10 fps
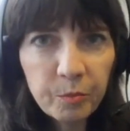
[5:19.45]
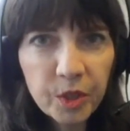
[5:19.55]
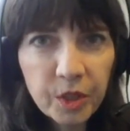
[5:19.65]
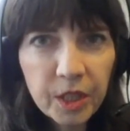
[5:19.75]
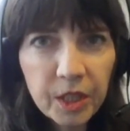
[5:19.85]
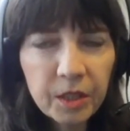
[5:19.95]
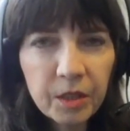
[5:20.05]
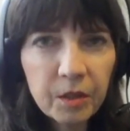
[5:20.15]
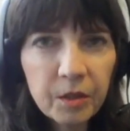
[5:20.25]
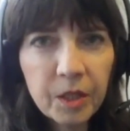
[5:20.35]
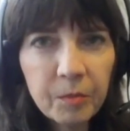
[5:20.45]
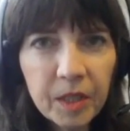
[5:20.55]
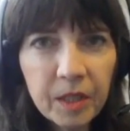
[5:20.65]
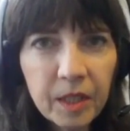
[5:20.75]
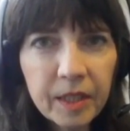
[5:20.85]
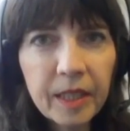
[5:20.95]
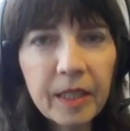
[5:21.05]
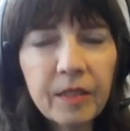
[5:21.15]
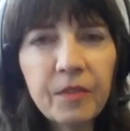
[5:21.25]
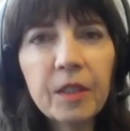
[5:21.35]
once a year or something like
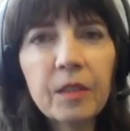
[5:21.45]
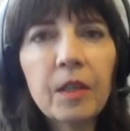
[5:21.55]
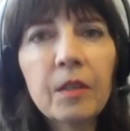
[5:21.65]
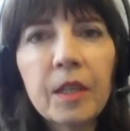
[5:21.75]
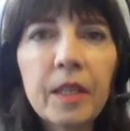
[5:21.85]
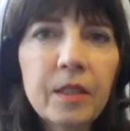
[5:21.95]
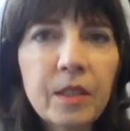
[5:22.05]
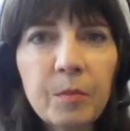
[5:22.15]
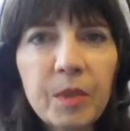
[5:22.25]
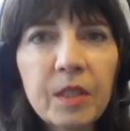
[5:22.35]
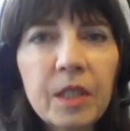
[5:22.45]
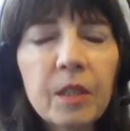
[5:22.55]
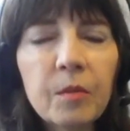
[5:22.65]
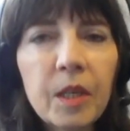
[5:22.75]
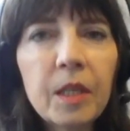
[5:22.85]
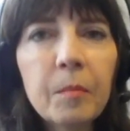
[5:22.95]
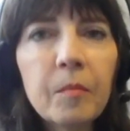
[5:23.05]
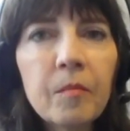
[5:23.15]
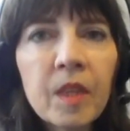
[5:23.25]
that, I figure, okay, it's no big deal, right?